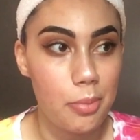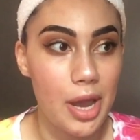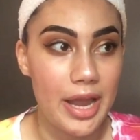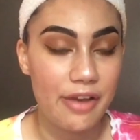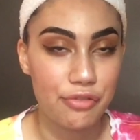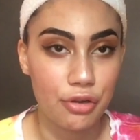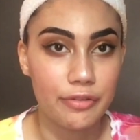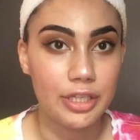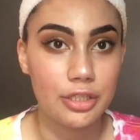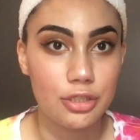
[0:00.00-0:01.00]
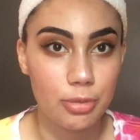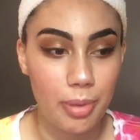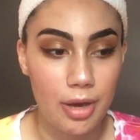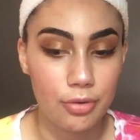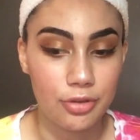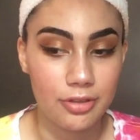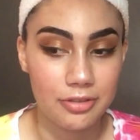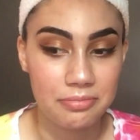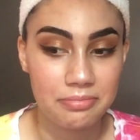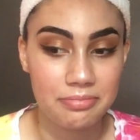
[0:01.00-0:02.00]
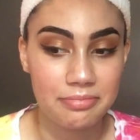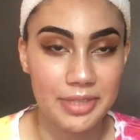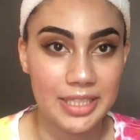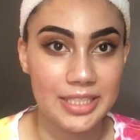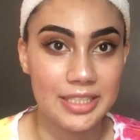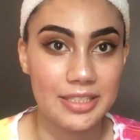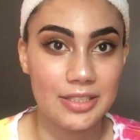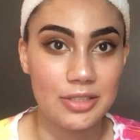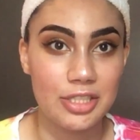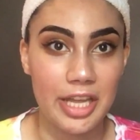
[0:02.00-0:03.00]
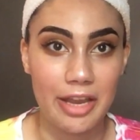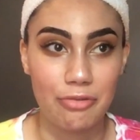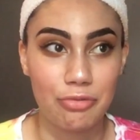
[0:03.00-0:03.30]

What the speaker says: But I have nothing to powder because it's in